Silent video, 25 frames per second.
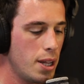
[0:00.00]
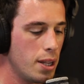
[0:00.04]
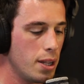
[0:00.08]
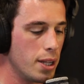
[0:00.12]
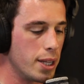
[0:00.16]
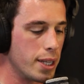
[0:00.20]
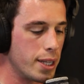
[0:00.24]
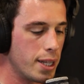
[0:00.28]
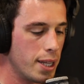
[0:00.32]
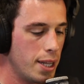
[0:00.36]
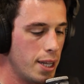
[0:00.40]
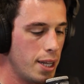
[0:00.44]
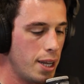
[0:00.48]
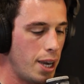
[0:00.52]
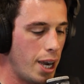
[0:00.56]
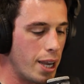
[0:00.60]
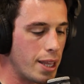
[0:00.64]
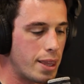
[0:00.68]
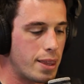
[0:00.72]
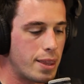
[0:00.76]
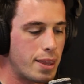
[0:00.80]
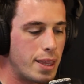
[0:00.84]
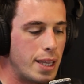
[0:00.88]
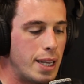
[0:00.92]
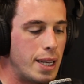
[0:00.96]
Like I
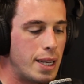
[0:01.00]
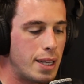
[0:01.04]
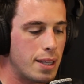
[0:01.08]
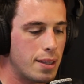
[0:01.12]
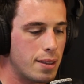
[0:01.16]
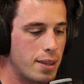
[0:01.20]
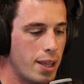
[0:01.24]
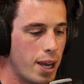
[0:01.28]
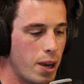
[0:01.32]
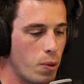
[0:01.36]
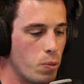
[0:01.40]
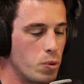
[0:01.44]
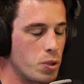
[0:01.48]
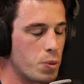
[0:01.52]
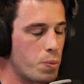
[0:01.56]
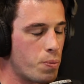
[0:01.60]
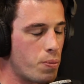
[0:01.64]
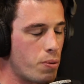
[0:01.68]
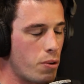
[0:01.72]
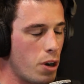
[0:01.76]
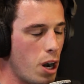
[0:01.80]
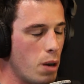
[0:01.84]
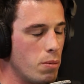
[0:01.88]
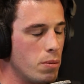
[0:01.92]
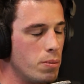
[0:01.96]
think that was
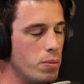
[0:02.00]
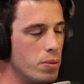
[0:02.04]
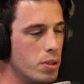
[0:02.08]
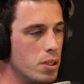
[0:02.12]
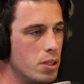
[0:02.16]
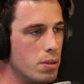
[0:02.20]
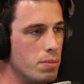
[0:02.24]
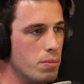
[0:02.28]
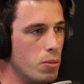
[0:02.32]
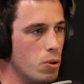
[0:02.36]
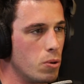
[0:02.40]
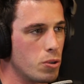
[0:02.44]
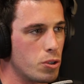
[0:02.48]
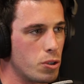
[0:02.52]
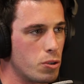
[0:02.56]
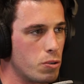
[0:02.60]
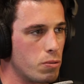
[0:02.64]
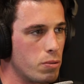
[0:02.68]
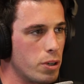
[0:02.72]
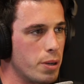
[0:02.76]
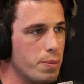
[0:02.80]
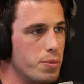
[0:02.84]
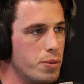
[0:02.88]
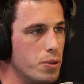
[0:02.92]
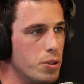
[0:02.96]
probably the most
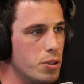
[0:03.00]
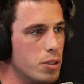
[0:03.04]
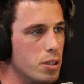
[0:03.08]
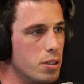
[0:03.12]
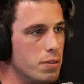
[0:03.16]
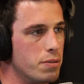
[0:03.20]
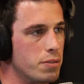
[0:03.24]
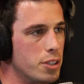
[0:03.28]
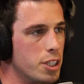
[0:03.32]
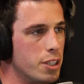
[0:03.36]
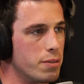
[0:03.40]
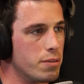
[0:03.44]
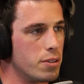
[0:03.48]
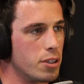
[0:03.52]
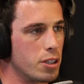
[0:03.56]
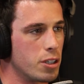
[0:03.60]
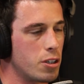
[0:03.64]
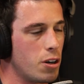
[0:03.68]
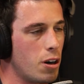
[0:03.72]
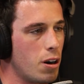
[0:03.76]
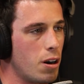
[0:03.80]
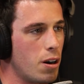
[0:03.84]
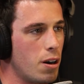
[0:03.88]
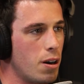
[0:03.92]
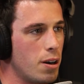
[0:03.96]
grip you could have given a
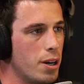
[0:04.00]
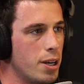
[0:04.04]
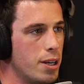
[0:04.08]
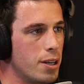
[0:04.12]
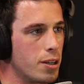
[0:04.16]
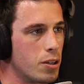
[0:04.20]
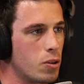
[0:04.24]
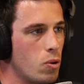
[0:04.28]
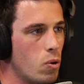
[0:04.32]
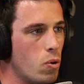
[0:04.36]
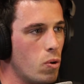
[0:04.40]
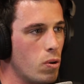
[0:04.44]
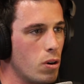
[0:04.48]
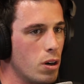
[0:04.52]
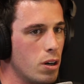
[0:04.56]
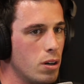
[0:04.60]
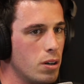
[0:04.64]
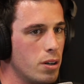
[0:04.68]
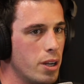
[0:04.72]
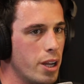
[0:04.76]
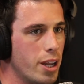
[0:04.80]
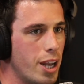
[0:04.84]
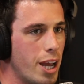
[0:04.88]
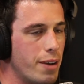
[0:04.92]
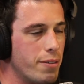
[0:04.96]
car in a
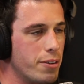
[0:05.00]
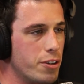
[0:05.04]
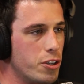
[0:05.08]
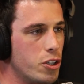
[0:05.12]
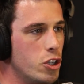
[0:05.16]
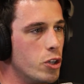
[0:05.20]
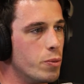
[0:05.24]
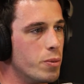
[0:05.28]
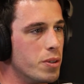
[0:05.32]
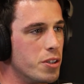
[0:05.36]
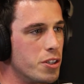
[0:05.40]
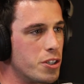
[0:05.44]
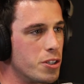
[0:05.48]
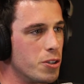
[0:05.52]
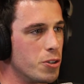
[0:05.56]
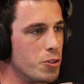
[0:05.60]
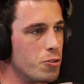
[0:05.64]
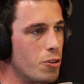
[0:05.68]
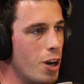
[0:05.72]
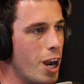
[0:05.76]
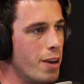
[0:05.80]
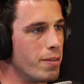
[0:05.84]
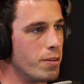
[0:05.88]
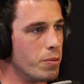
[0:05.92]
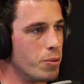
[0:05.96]
corner and have a human still
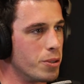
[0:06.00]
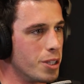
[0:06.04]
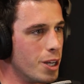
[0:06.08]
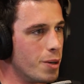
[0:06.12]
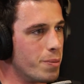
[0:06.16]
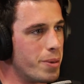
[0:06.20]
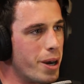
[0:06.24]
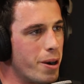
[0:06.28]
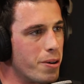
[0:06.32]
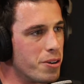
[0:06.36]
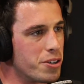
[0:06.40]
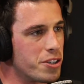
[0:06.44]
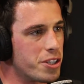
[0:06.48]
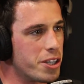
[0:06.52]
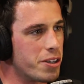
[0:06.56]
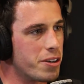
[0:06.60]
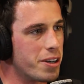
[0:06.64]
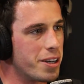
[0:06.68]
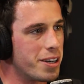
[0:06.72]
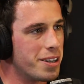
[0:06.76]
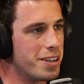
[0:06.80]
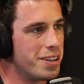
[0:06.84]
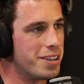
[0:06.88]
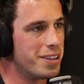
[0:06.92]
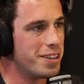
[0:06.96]
drive it without power
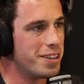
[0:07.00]
steering.